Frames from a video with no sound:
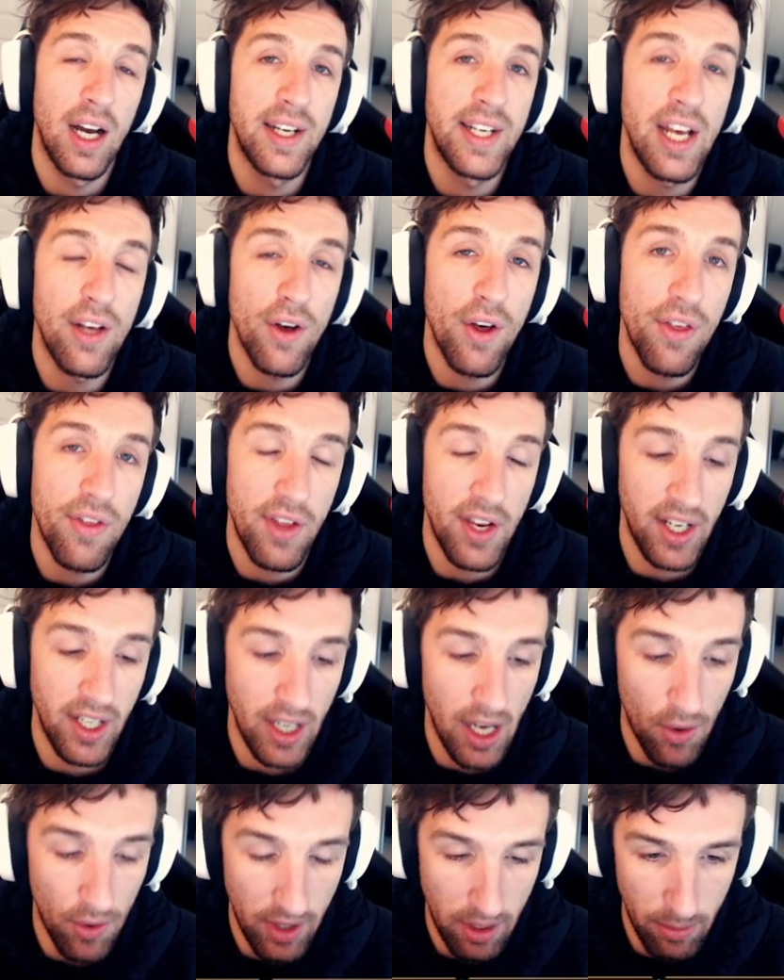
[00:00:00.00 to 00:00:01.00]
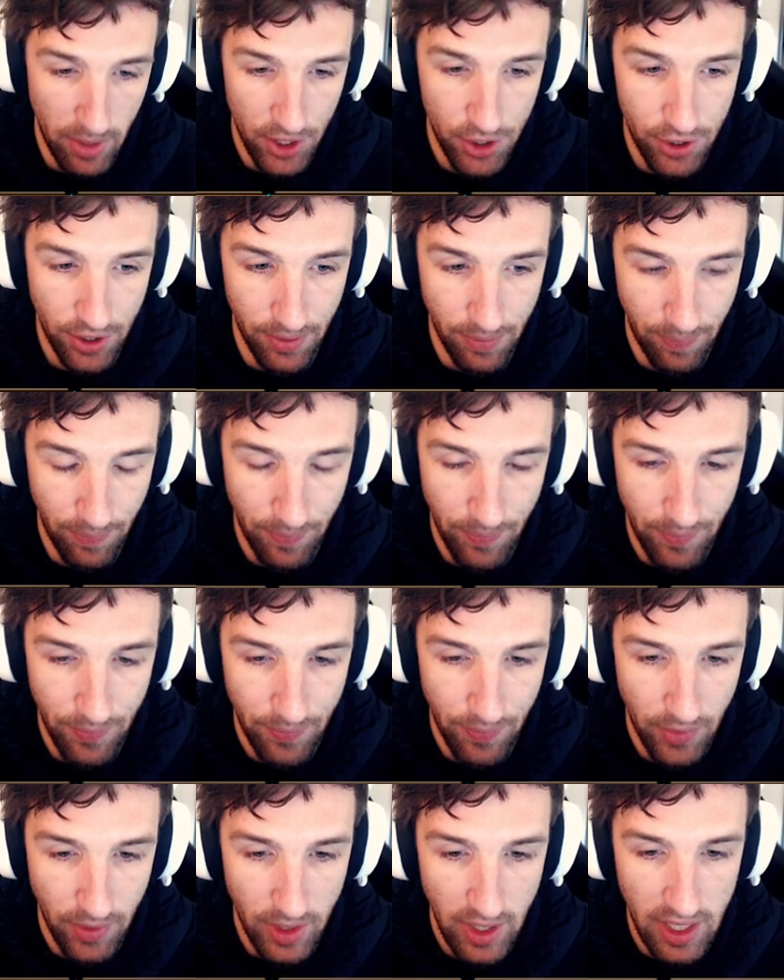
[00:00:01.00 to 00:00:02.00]
another thing I want to mention
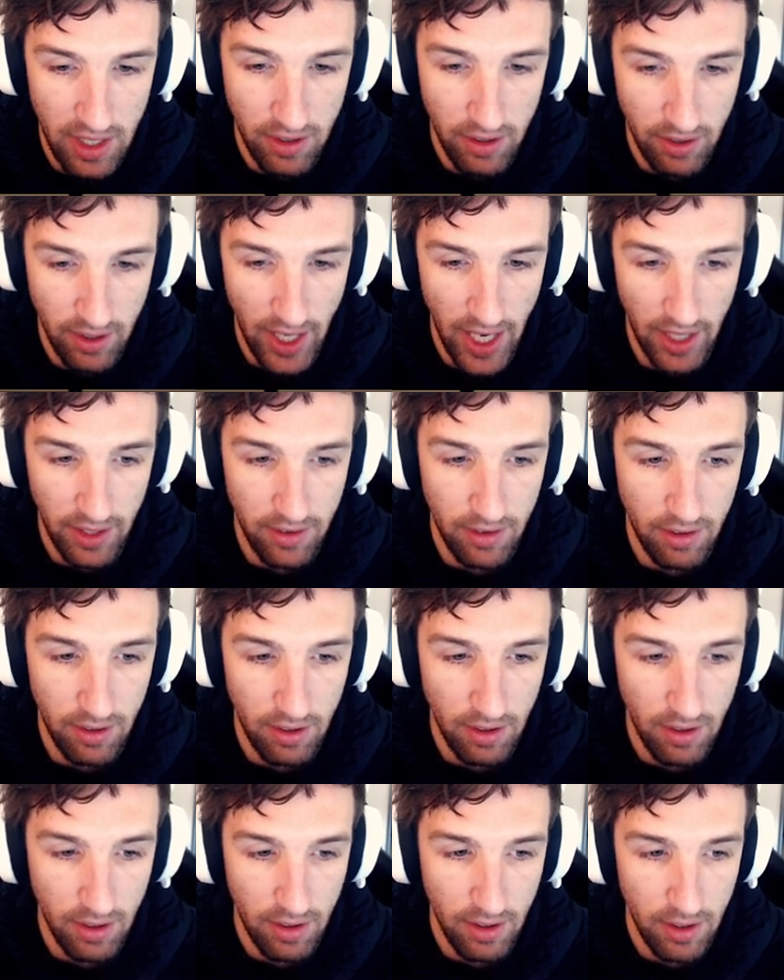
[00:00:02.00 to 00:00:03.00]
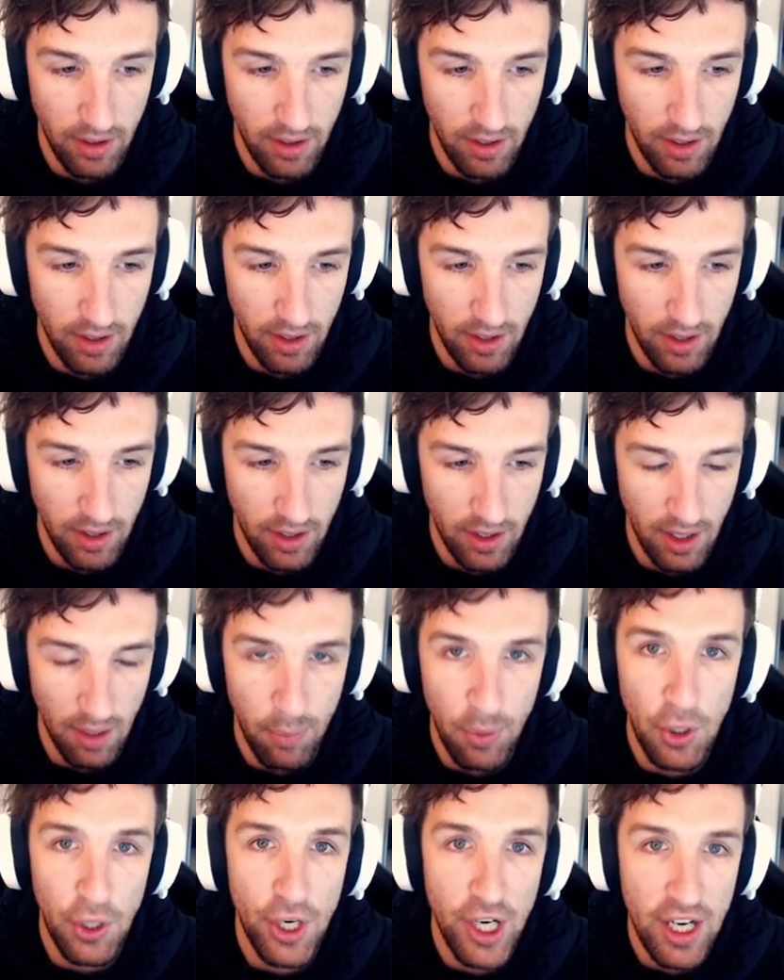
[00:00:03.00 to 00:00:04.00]
is that the
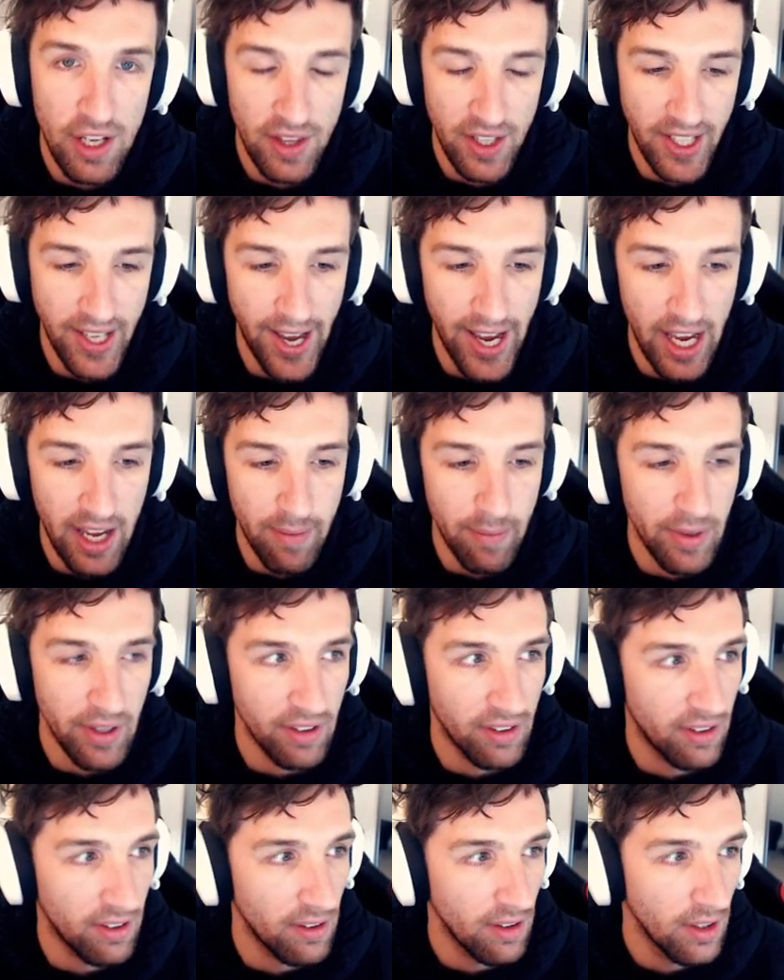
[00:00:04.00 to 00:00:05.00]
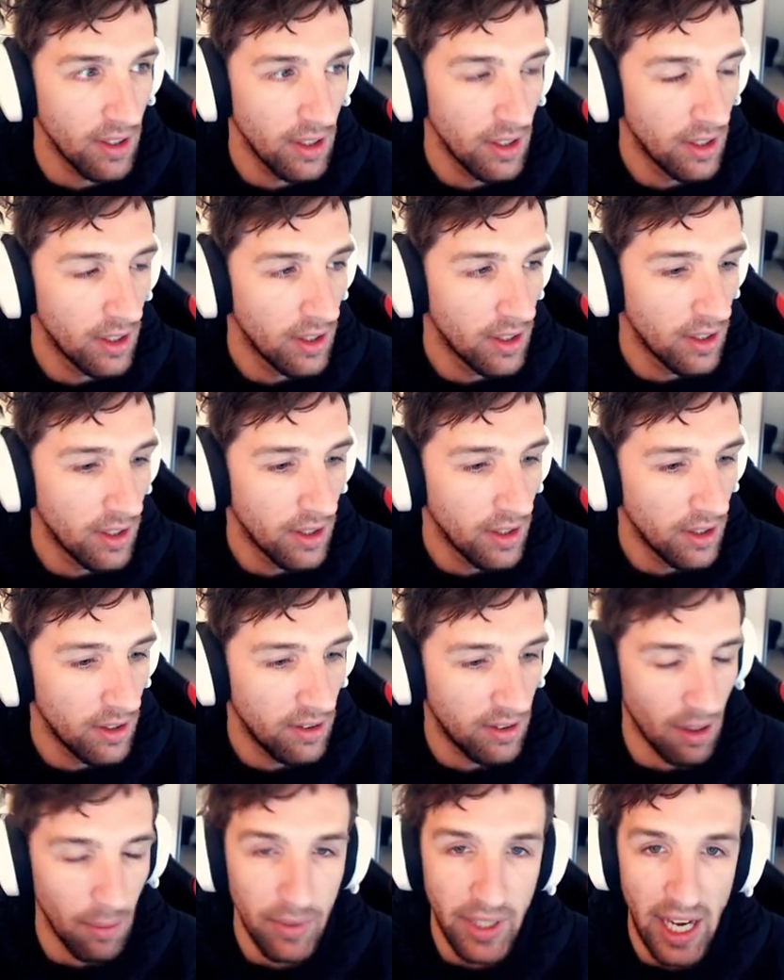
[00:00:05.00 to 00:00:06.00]
beauty of the game is
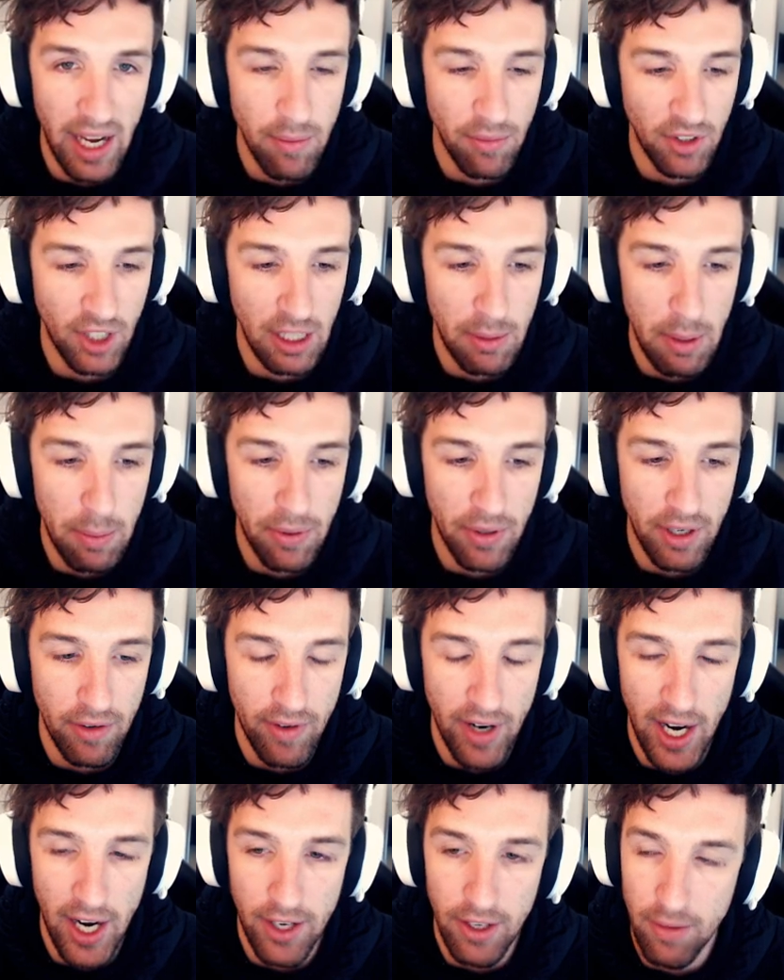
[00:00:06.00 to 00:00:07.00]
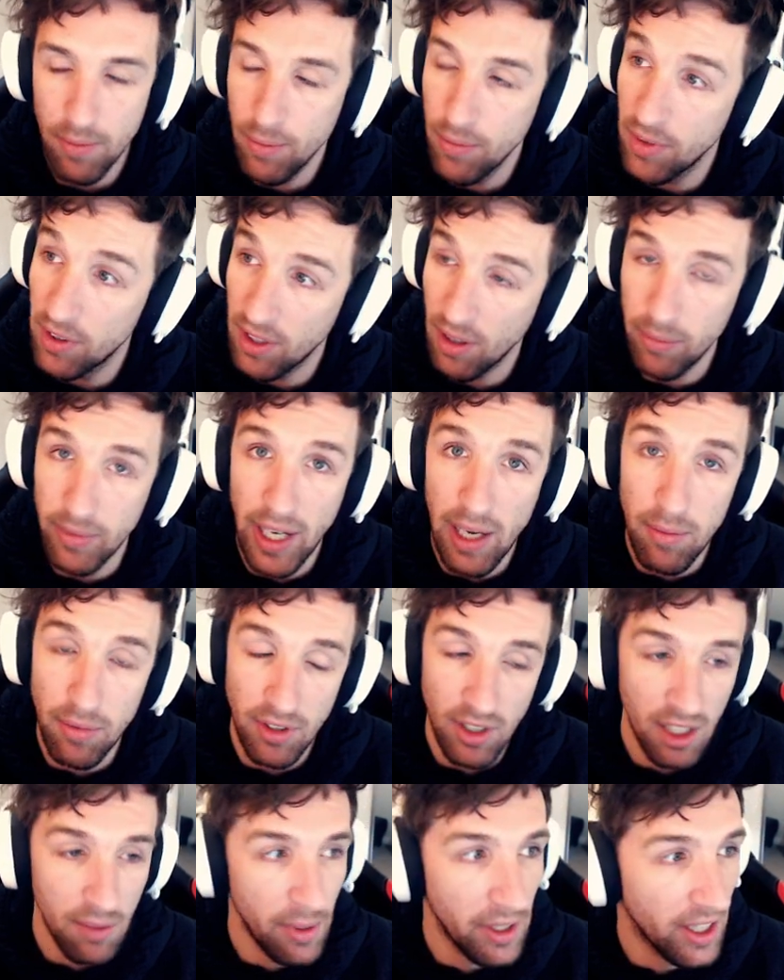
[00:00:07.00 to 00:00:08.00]
some games are going to be pretty random, some games
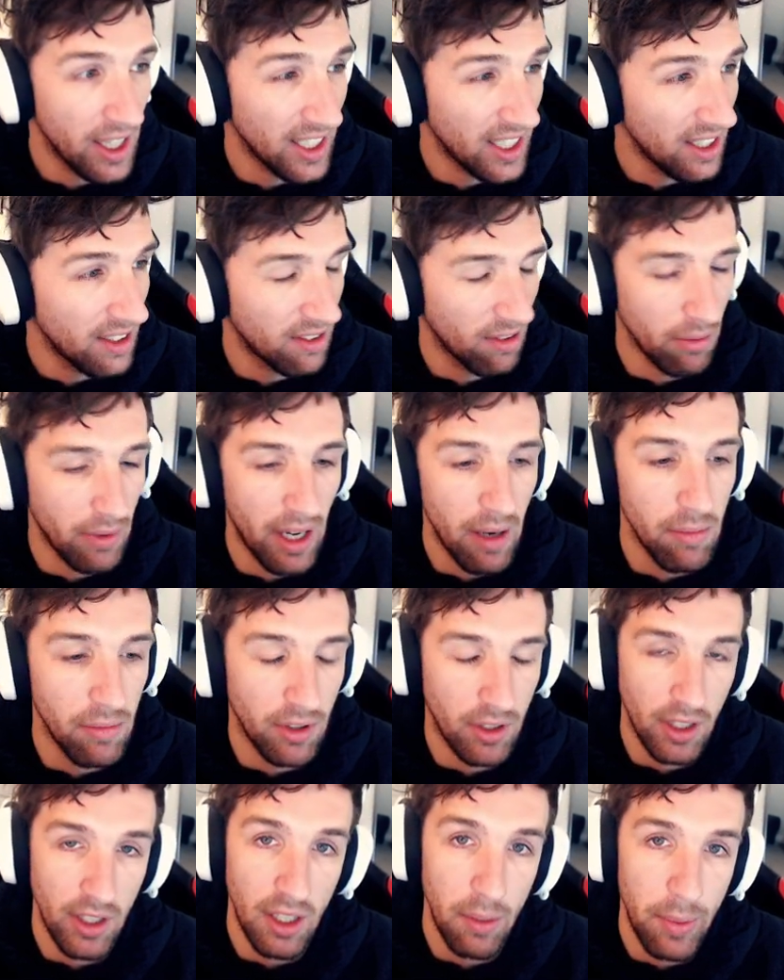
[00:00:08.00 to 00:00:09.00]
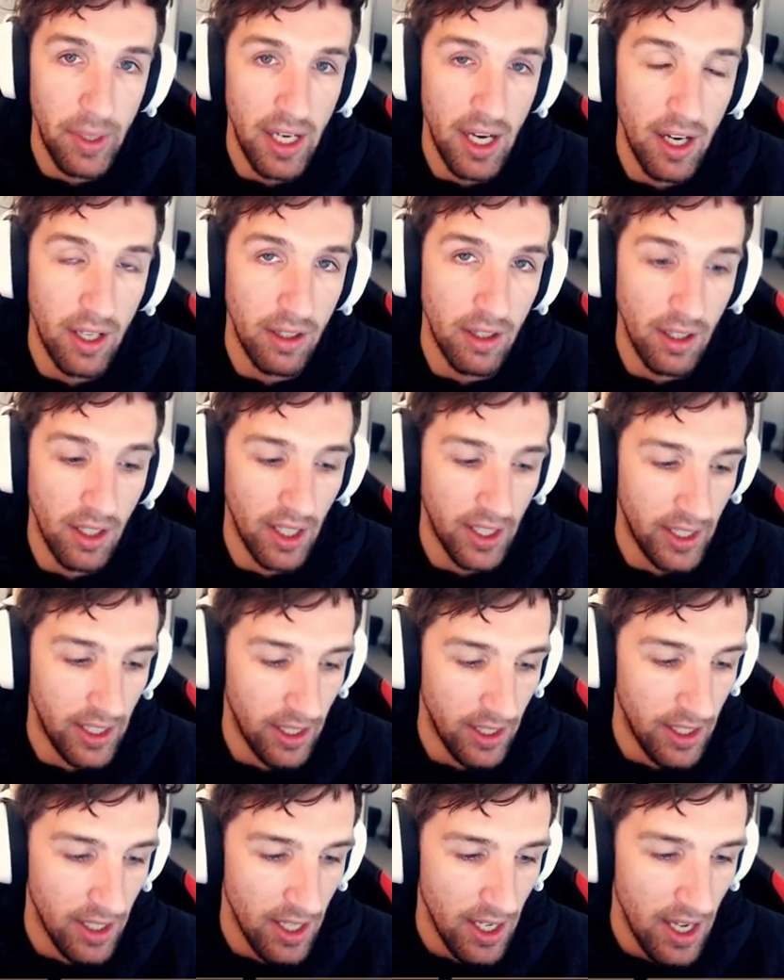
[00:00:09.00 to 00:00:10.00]
are going to be lucky, some games are going to be
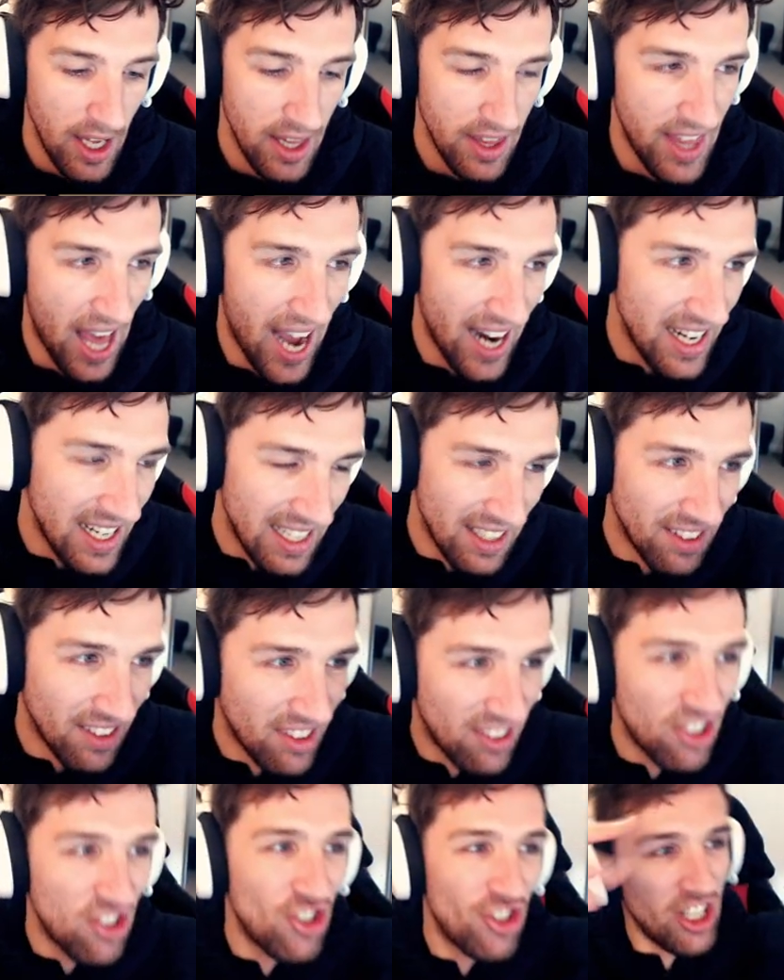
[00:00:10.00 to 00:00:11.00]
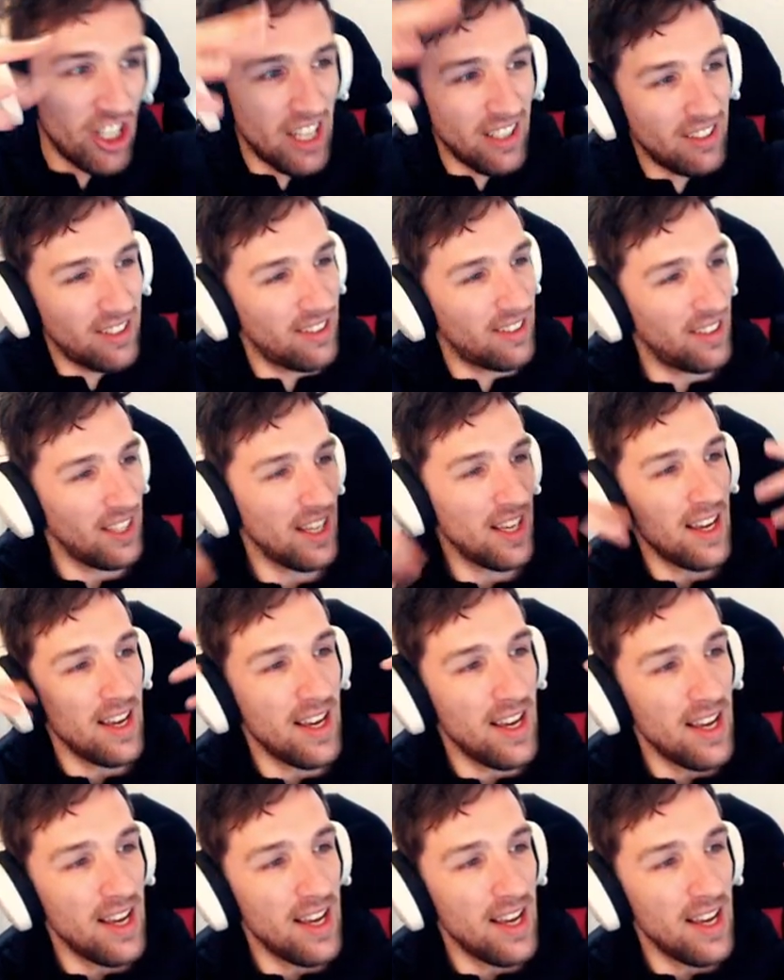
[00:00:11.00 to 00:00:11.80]
unlucky. That is just